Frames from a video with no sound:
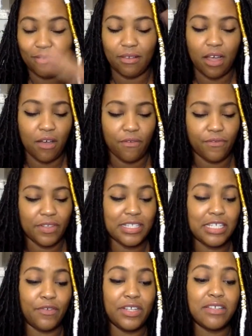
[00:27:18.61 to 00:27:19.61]
of a
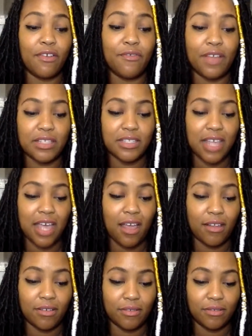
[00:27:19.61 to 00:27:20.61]
series of events that
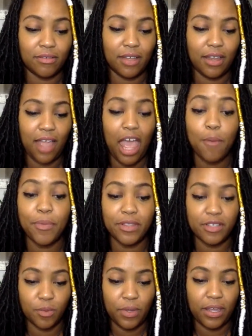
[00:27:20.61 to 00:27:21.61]
happened
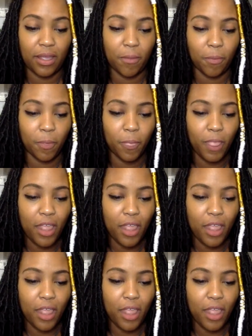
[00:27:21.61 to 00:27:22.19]
this weekend.